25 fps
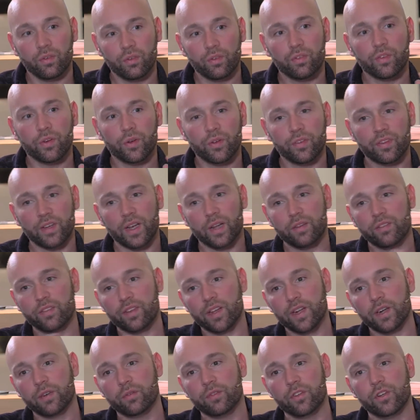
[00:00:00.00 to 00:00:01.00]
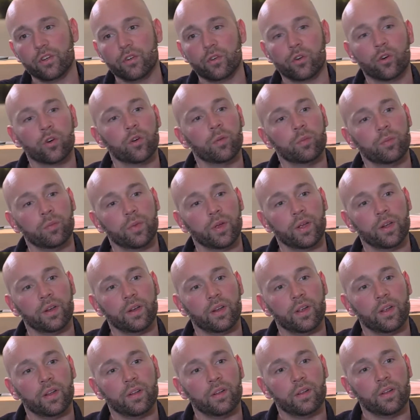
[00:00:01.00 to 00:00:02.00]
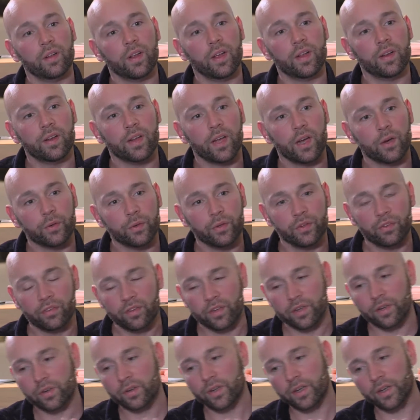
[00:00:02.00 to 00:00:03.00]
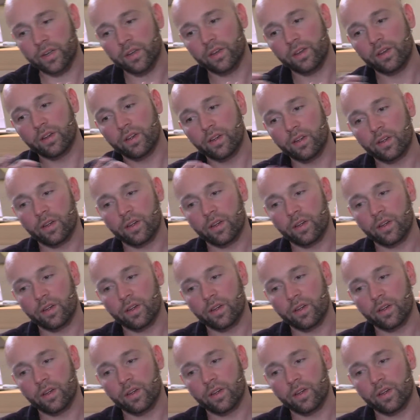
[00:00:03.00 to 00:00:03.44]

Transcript: it's outside of the norm, and now you say, okay,